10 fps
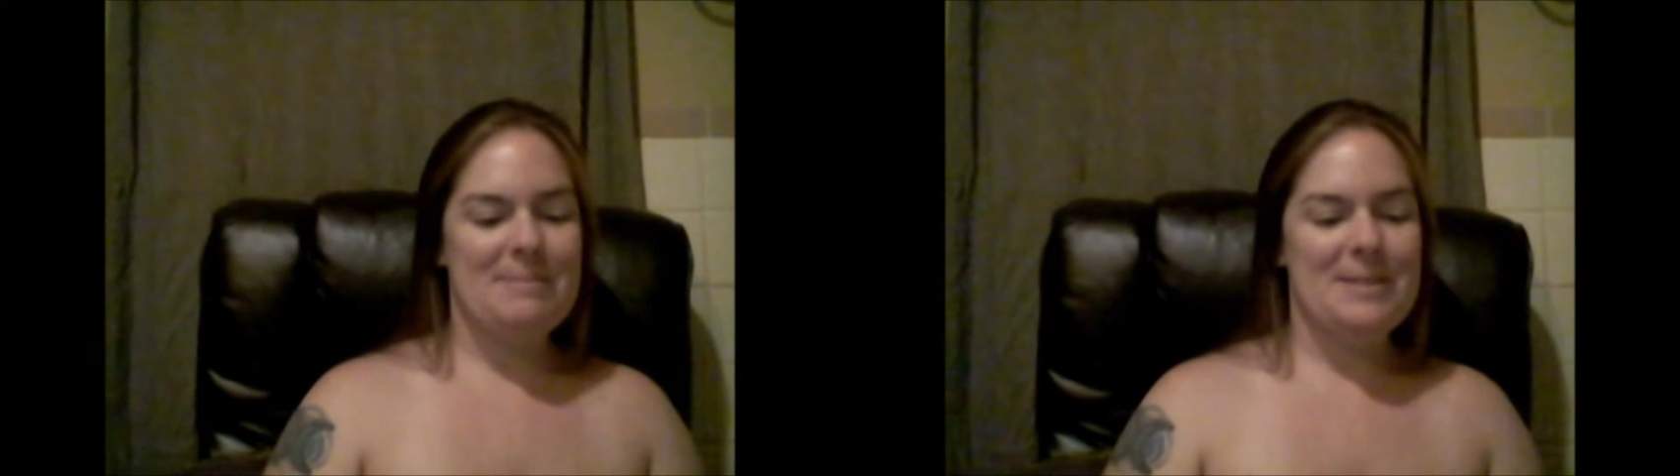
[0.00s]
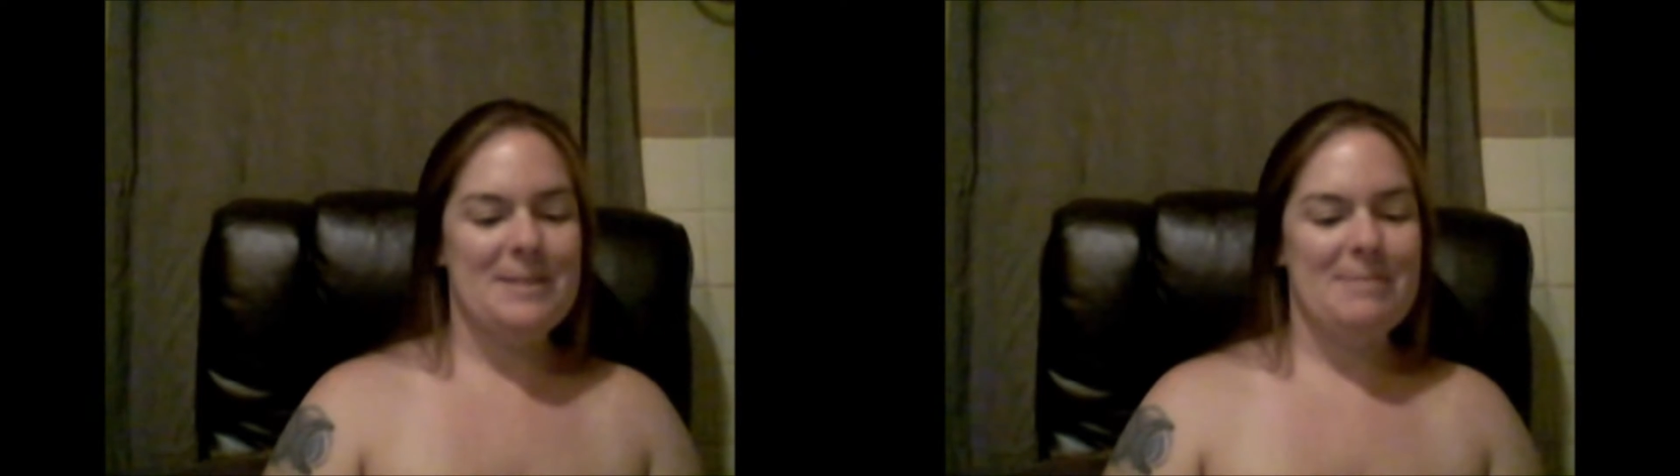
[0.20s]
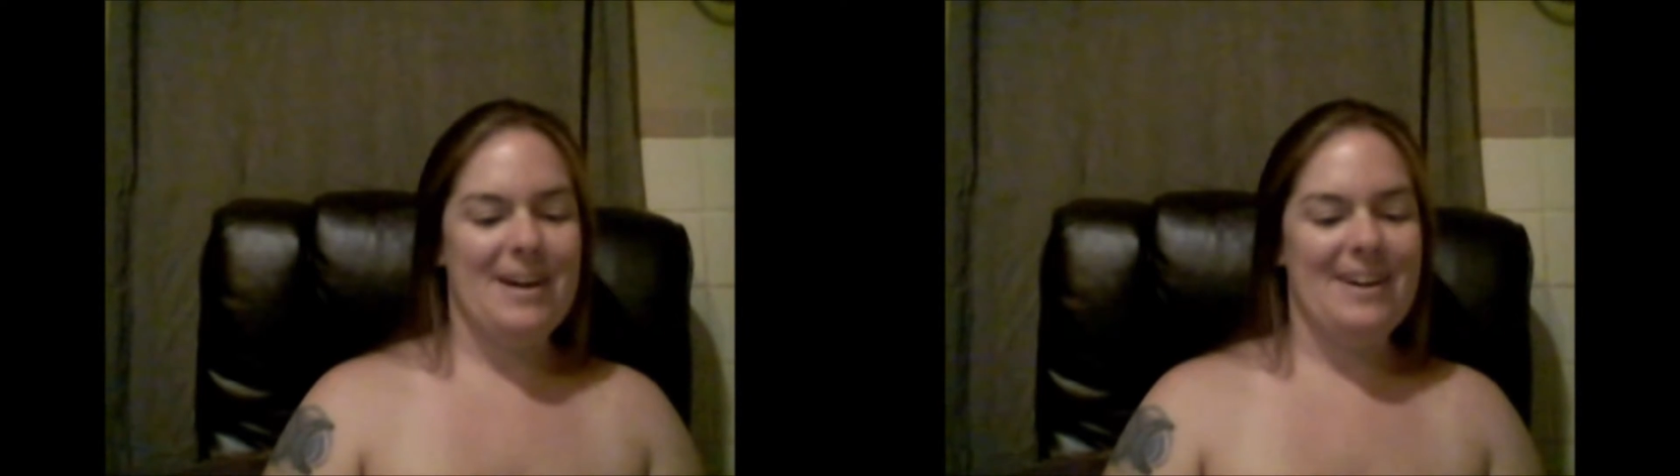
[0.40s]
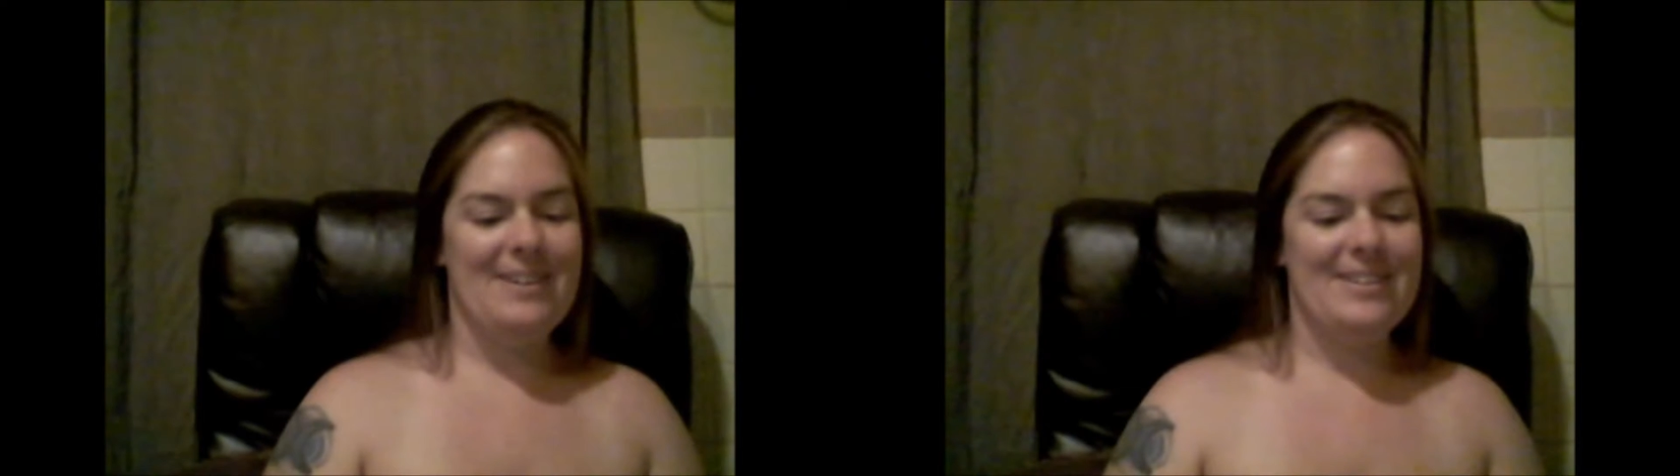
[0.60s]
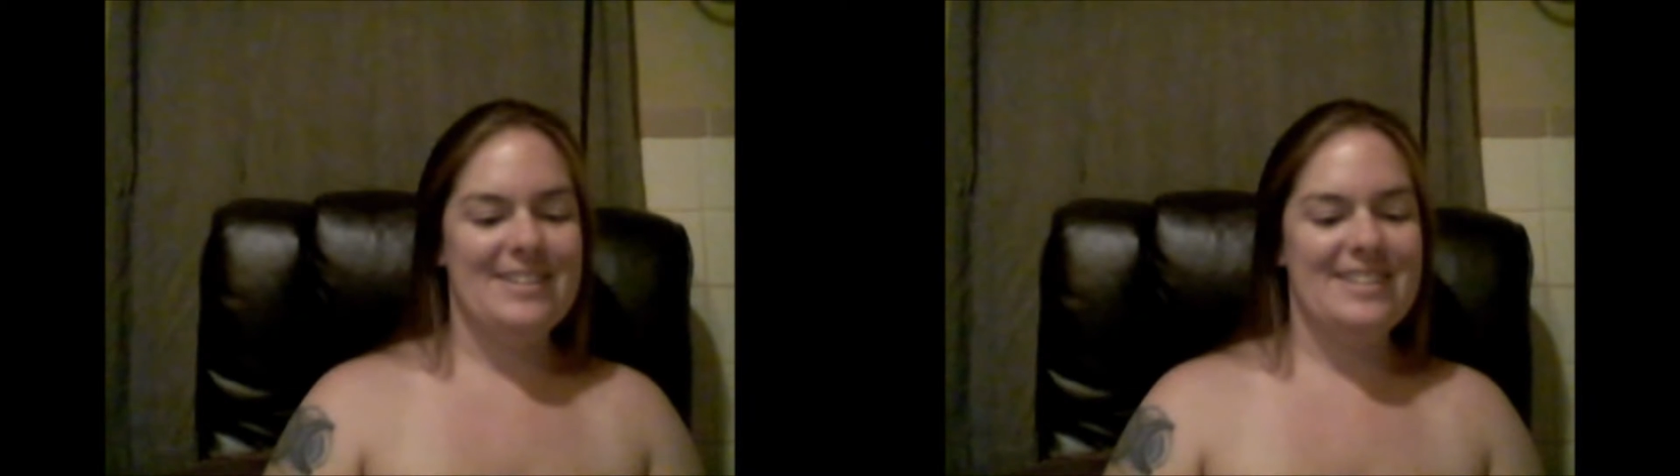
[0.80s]
me
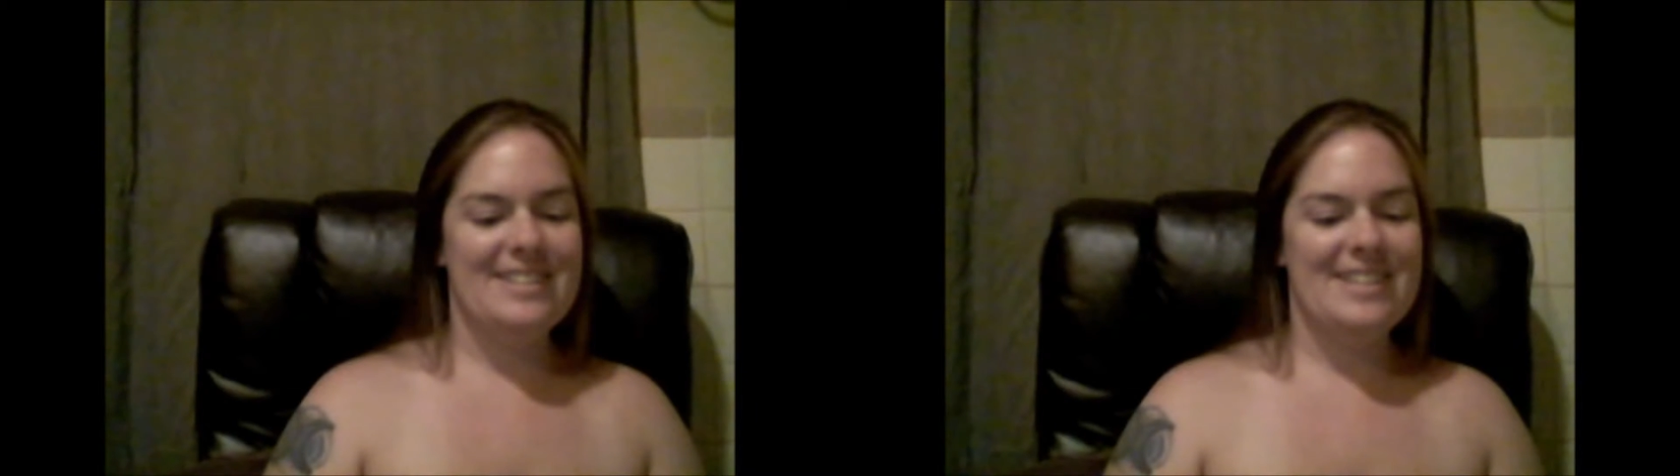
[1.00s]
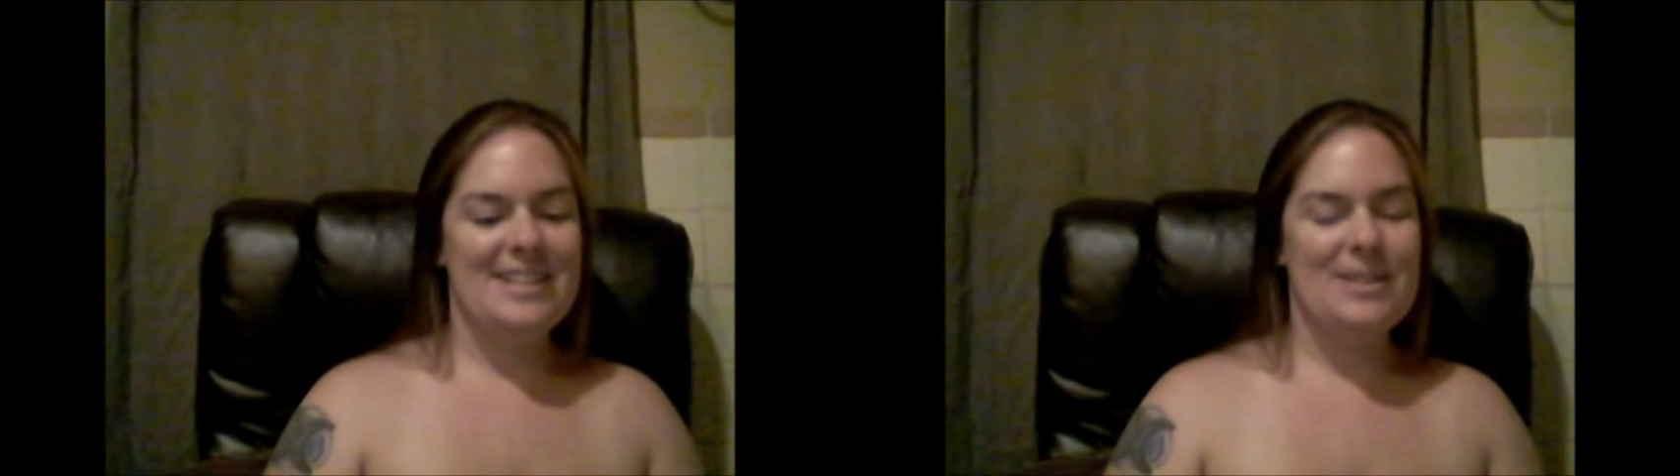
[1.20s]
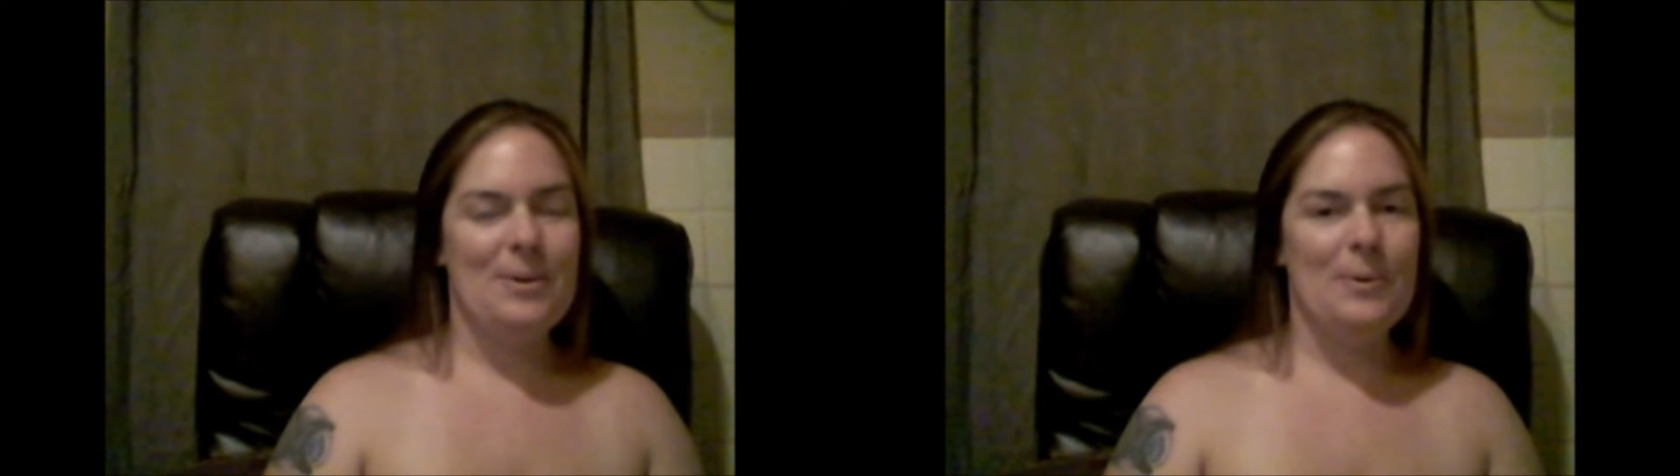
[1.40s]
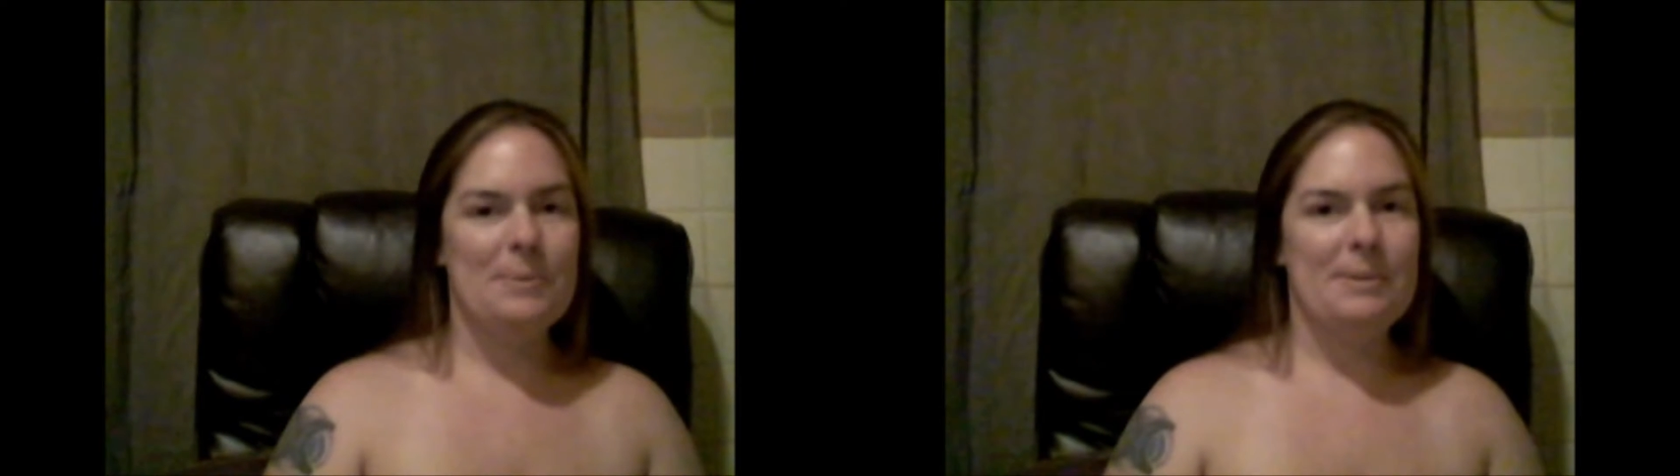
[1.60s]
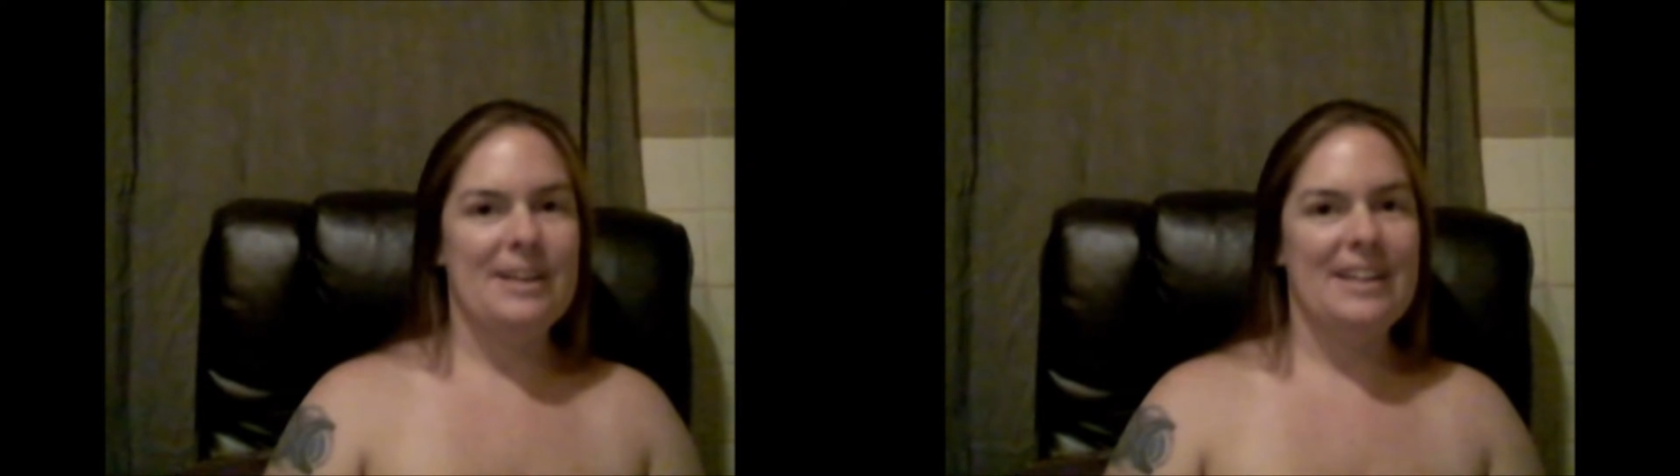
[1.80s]
smile is he
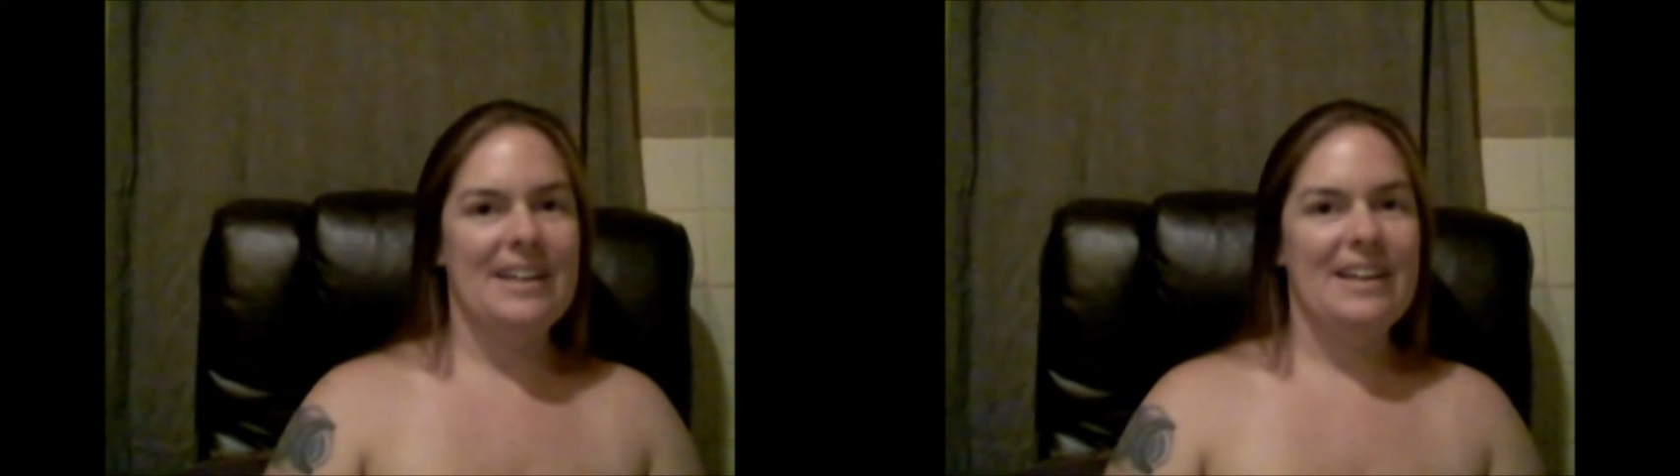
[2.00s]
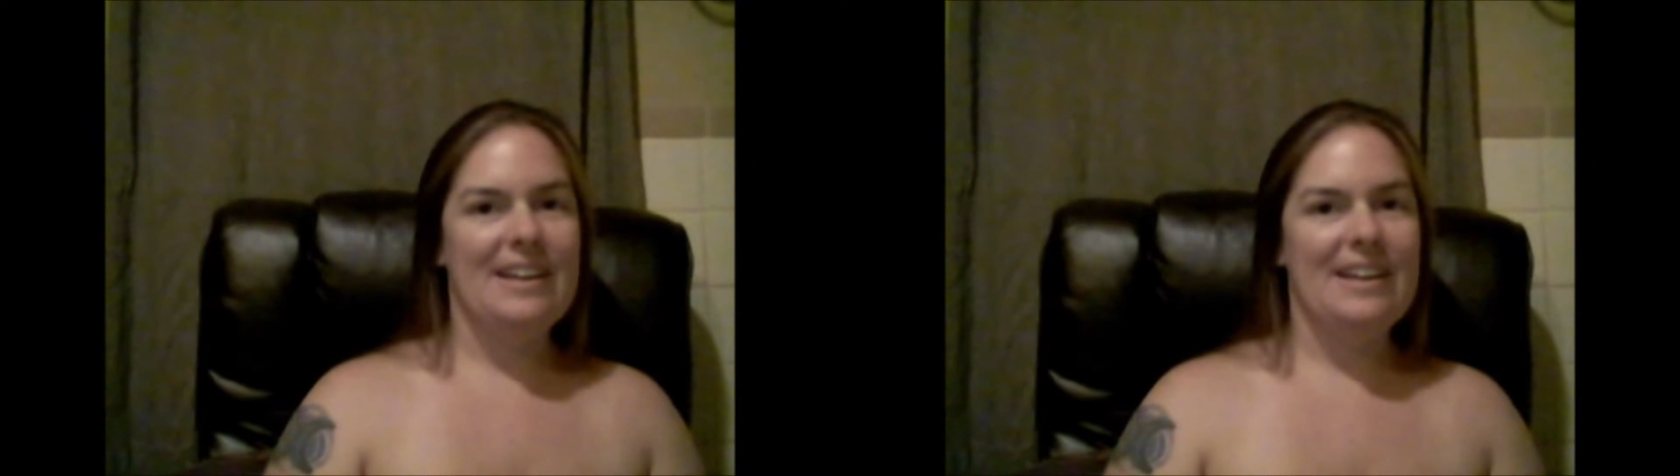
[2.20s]
told me